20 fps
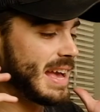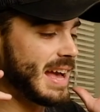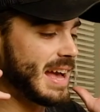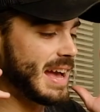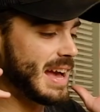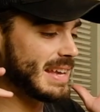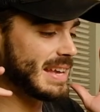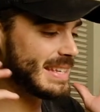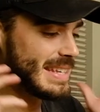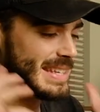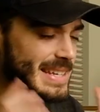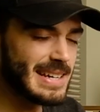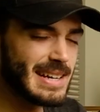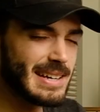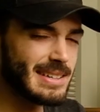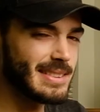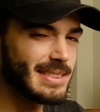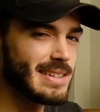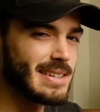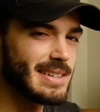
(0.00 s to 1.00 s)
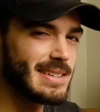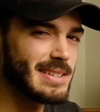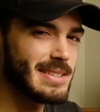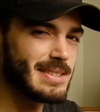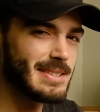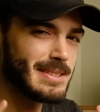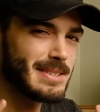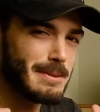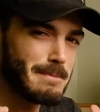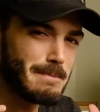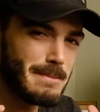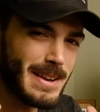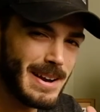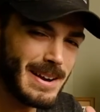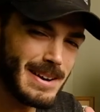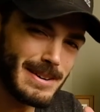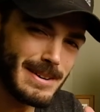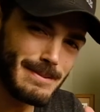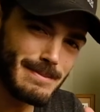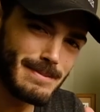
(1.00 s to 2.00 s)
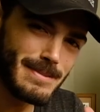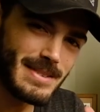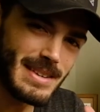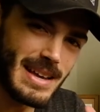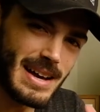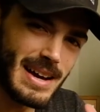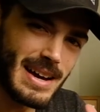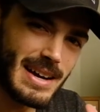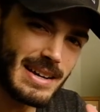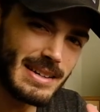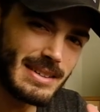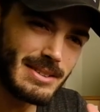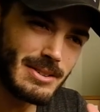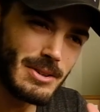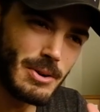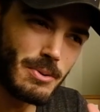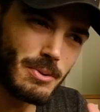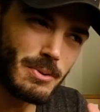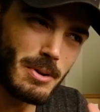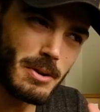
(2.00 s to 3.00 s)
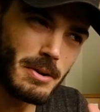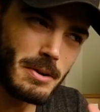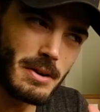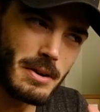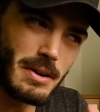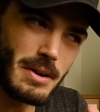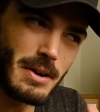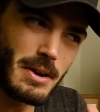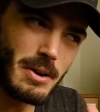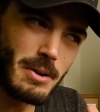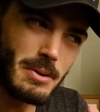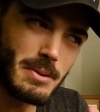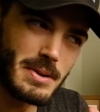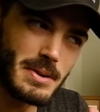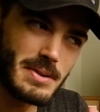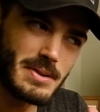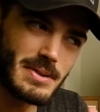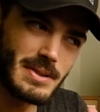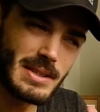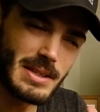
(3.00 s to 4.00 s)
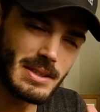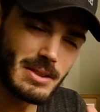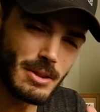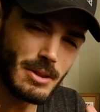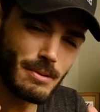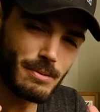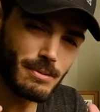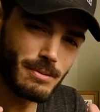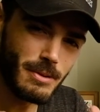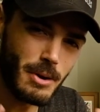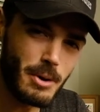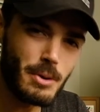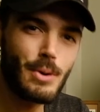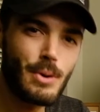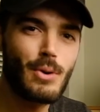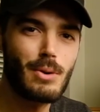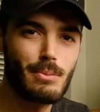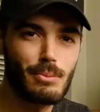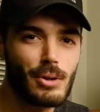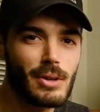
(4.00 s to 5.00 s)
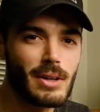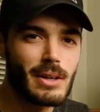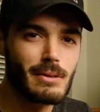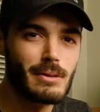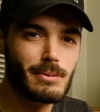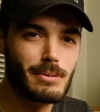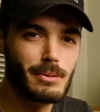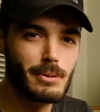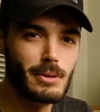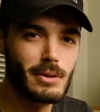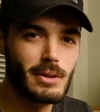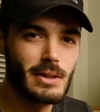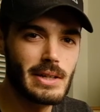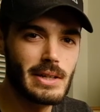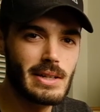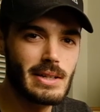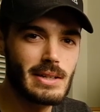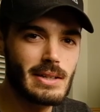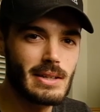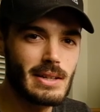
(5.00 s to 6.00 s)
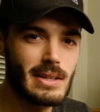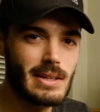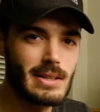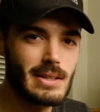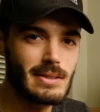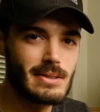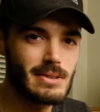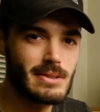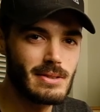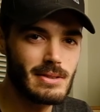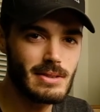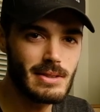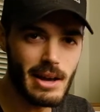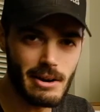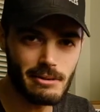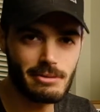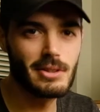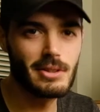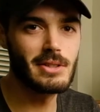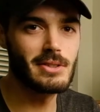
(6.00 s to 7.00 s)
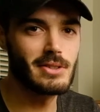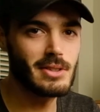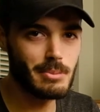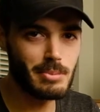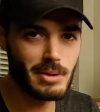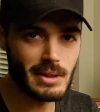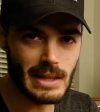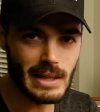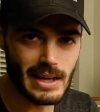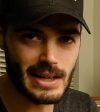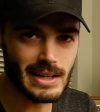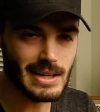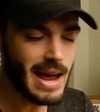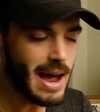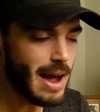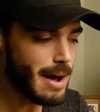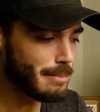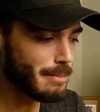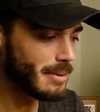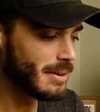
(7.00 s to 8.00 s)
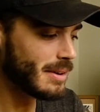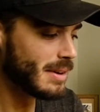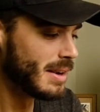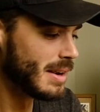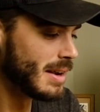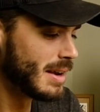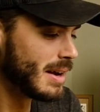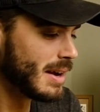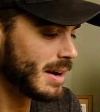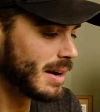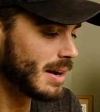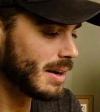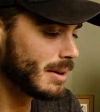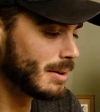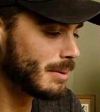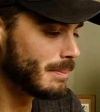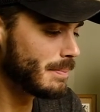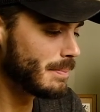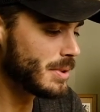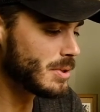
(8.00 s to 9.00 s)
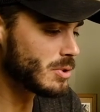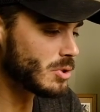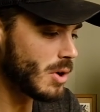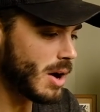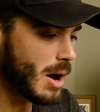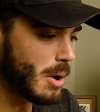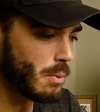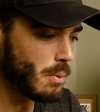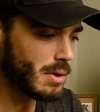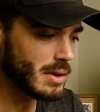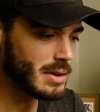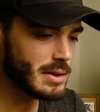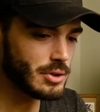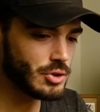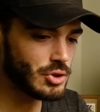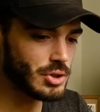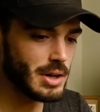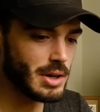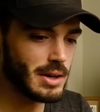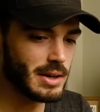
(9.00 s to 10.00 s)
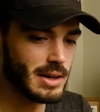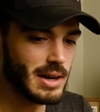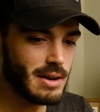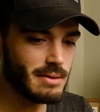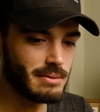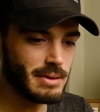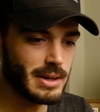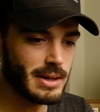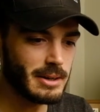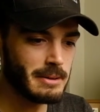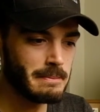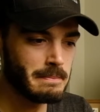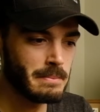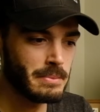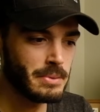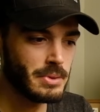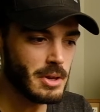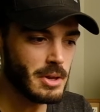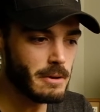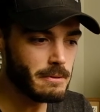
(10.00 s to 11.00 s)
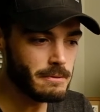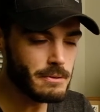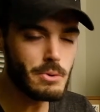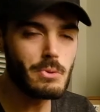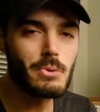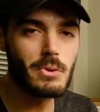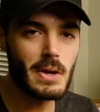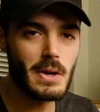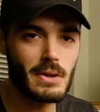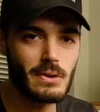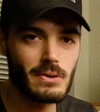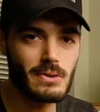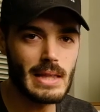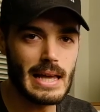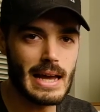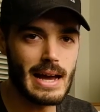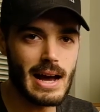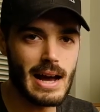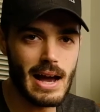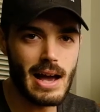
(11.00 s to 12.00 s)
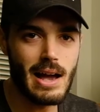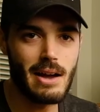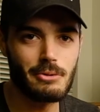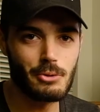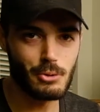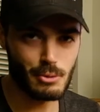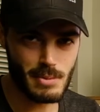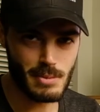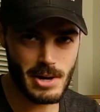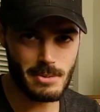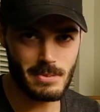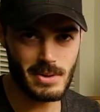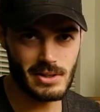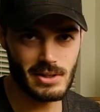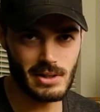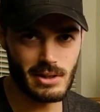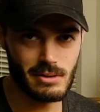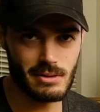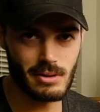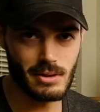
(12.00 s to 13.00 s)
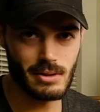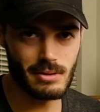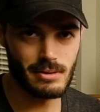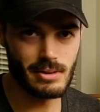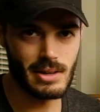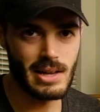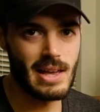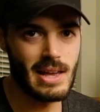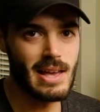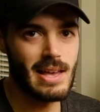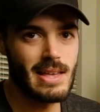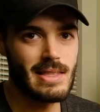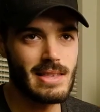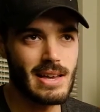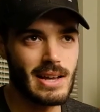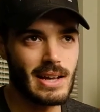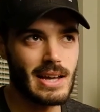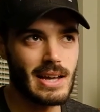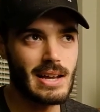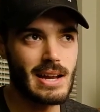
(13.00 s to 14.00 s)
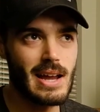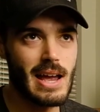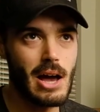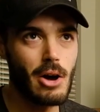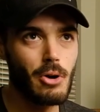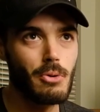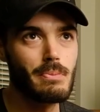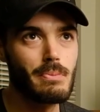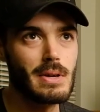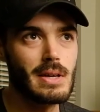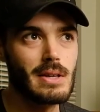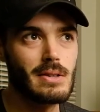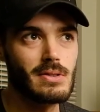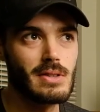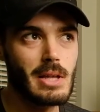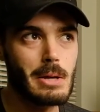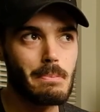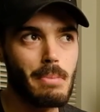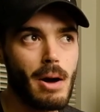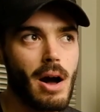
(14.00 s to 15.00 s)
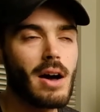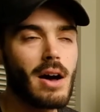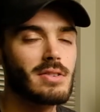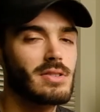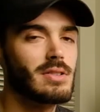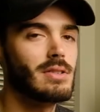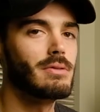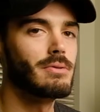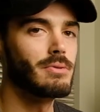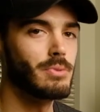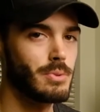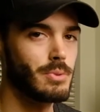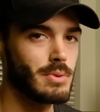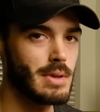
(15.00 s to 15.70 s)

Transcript: I get out there, and sometimes I don't always get the photo I'm looking for, and it's definitely something that can happen. And so I wanted to share kind of like a few things that I have to remind myself of that kind of help me stay positive through